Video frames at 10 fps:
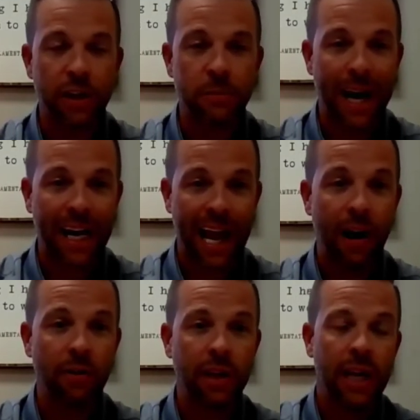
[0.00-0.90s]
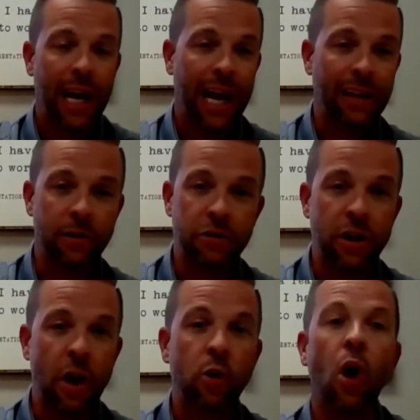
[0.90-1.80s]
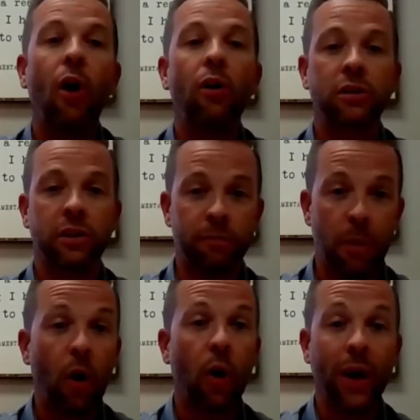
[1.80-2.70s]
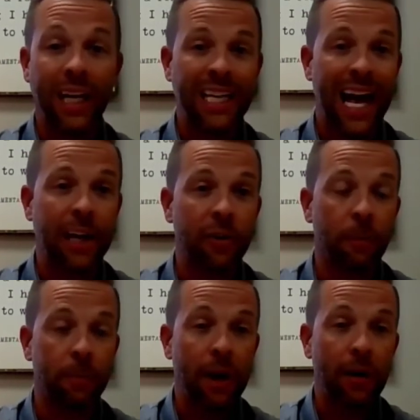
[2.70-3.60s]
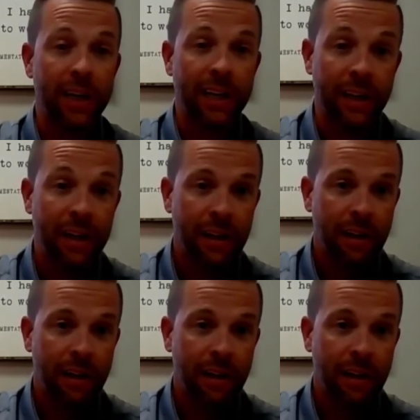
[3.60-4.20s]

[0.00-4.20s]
funds back out, and there's no cost of borrowing in that interim period